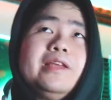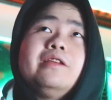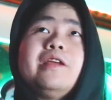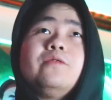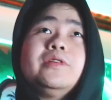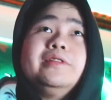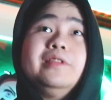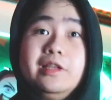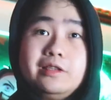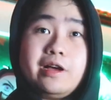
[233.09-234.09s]
I think that was
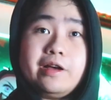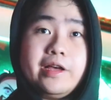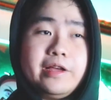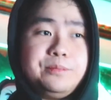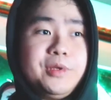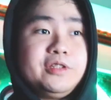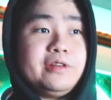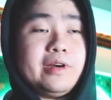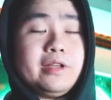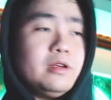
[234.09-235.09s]
DITA and
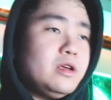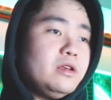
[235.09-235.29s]
Minji, right?